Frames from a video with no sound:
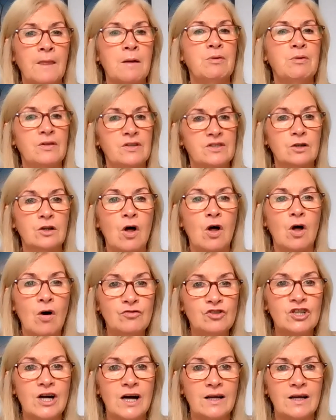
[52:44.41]
but there's a lot of
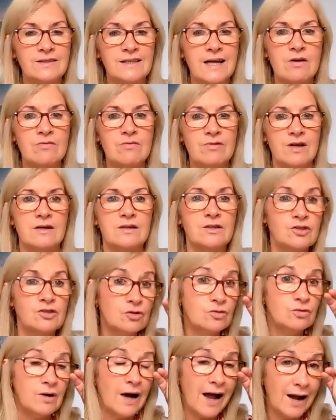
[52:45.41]
trials out there.
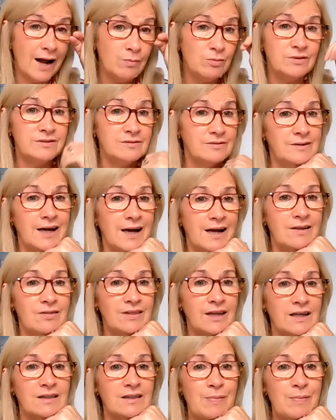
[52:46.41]
So I
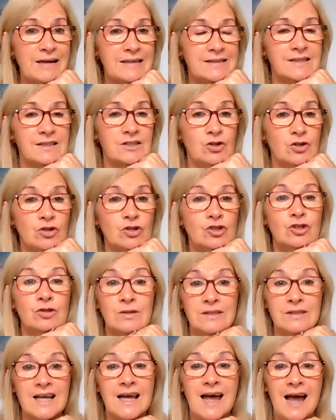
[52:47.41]
think the best thing you could do
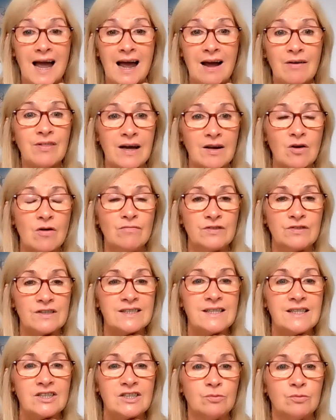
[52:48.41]
is have that
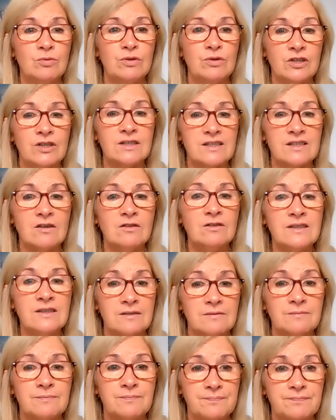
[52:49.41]
conversation with your consultant.